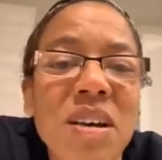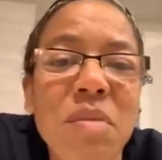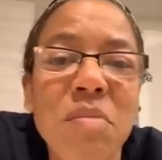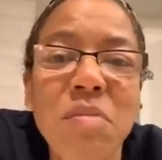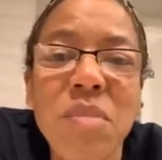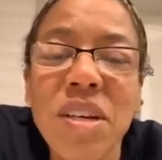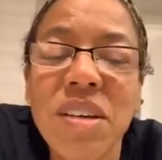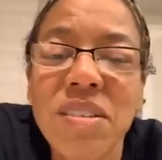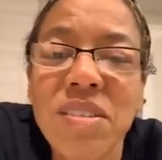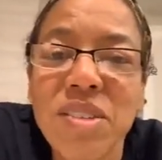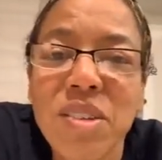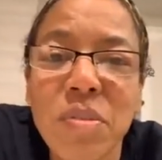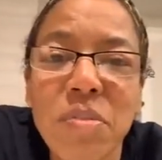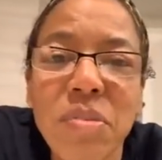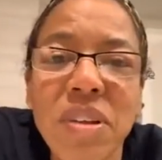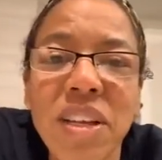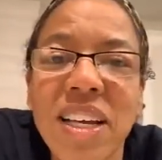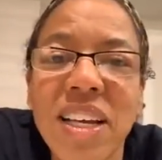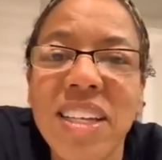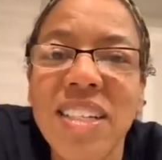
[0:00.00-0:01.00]
Meals are
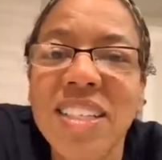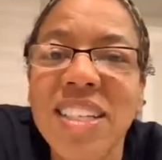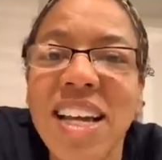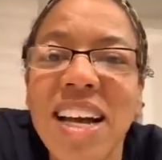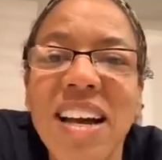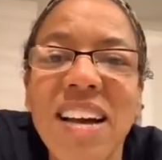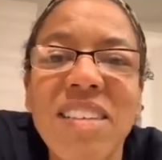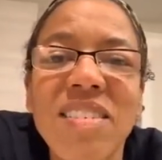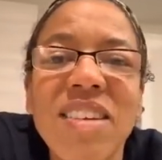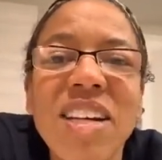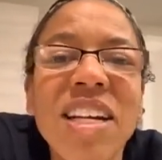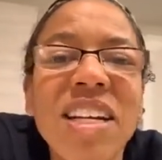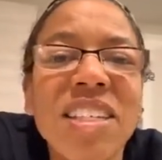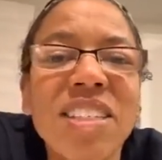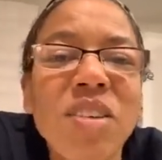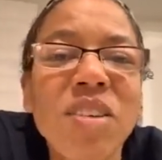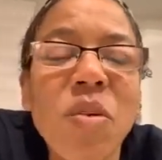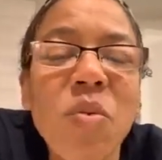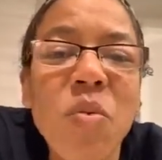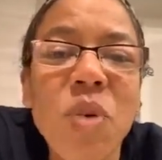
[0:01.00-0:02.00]
planned out.
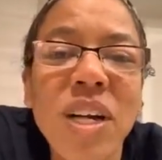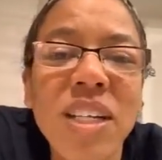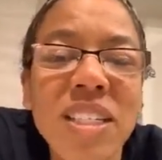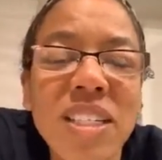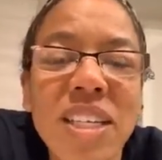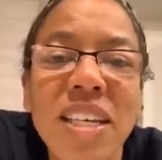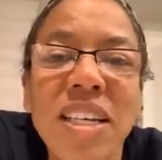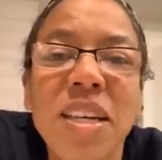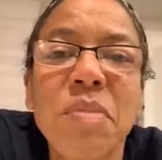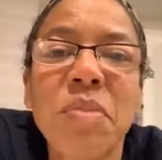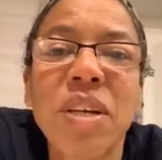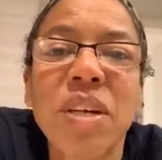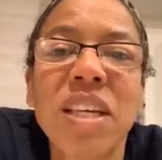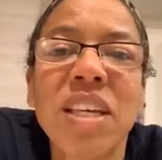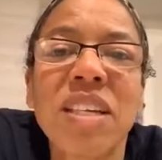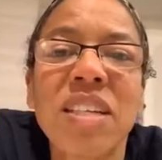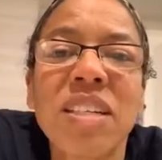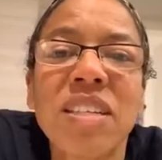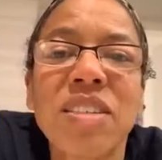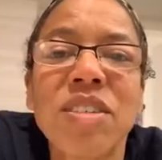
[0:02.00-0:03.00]
So one tip
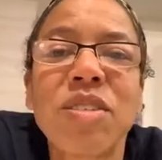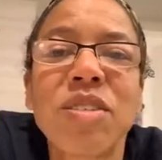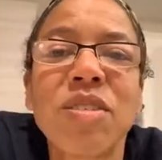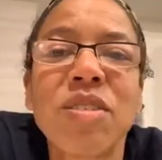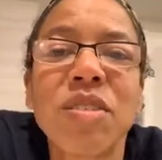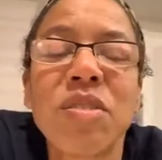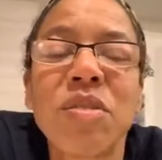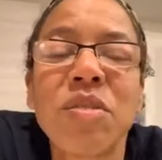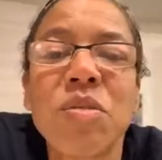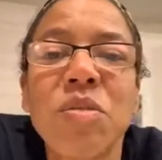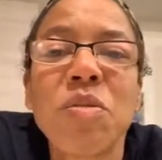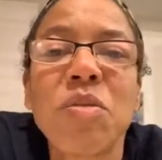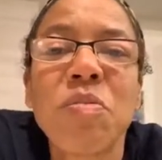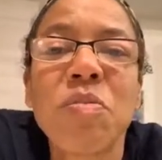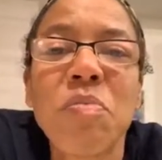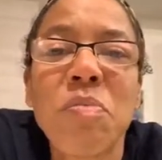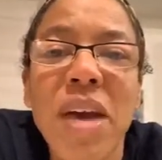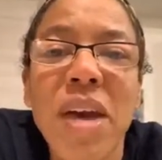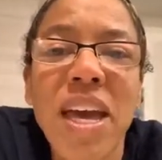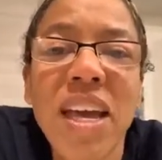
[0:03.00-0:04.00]
is to
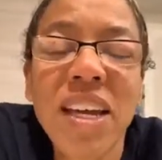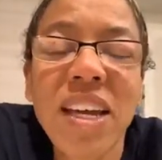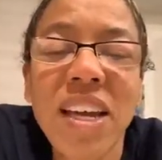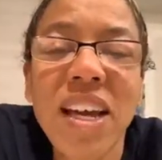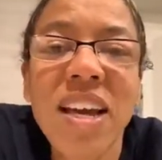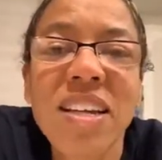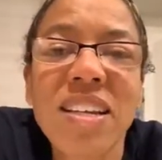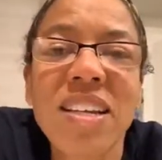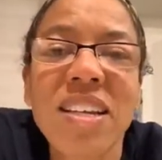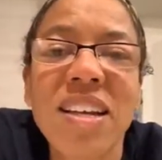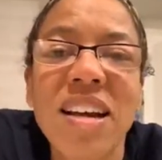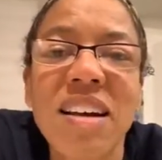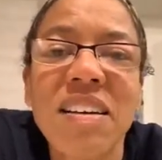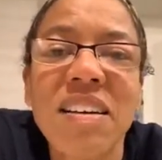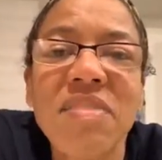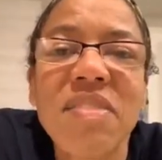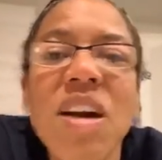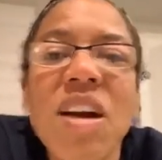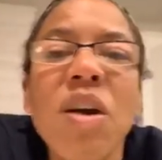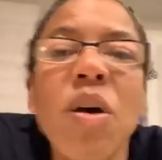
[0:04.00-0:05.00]
make
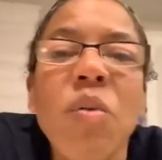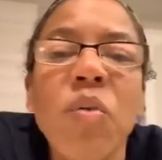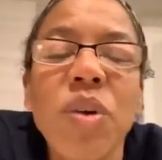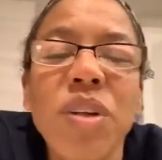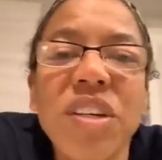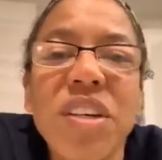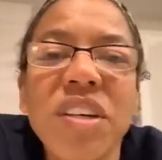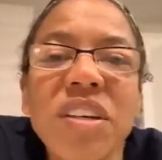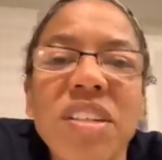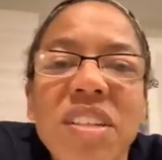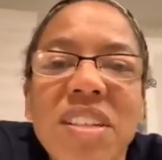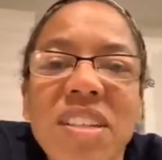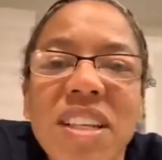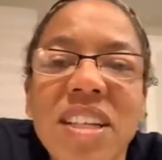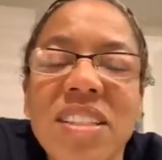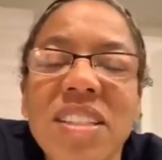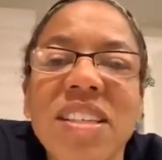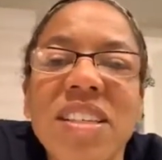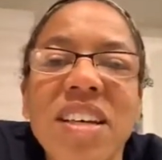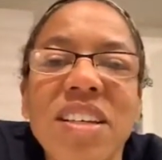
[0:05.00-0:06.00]
enough when
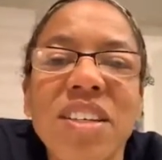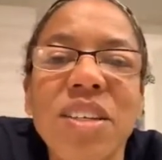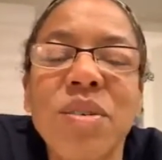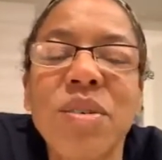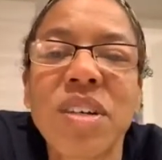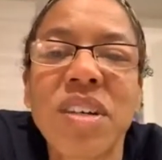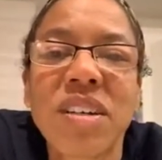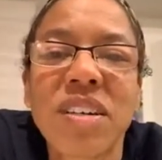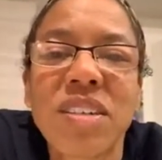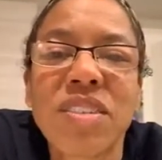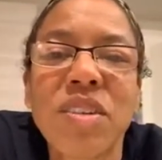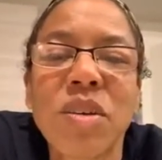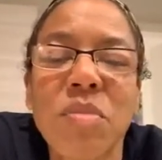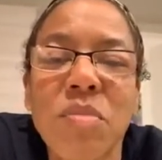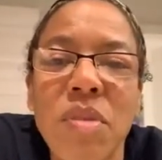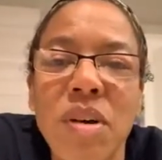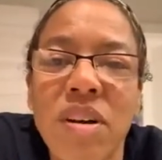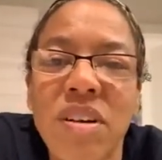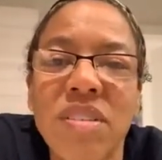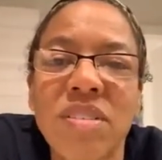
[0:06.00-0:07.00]
let's say you cook
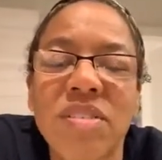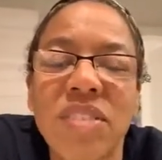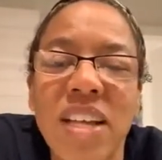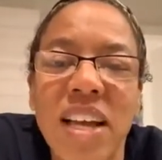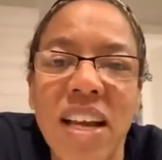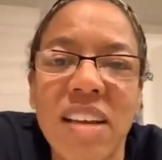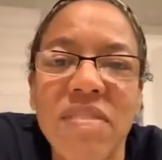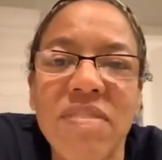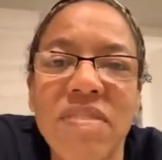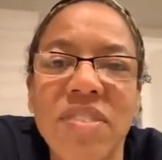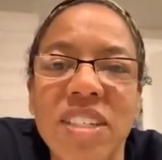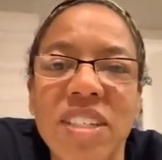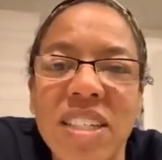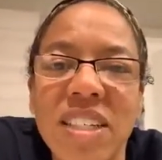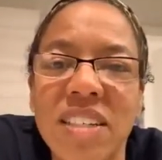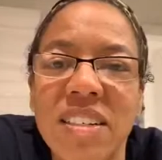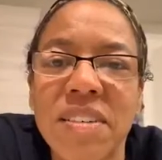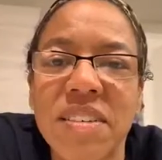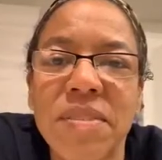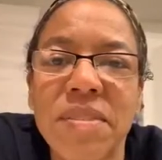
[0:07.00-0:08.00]
tomorrow night for
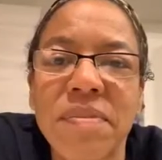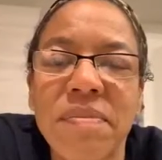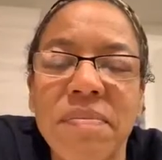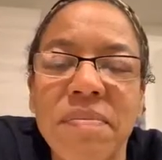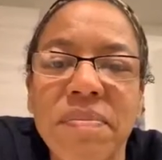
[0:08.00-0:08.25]
dinner.